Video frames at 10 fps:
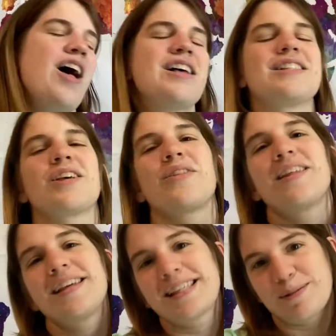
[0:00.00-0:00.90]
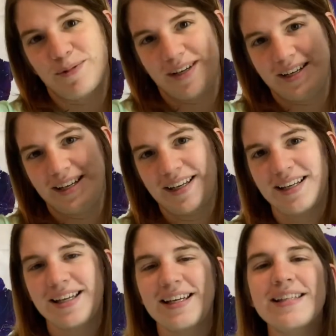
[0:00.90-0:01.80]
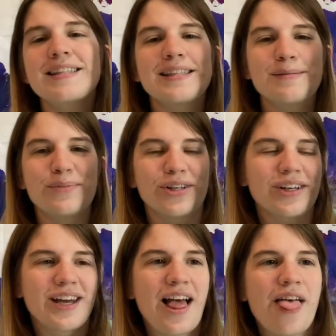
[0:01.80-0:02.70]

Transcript: So this one is the book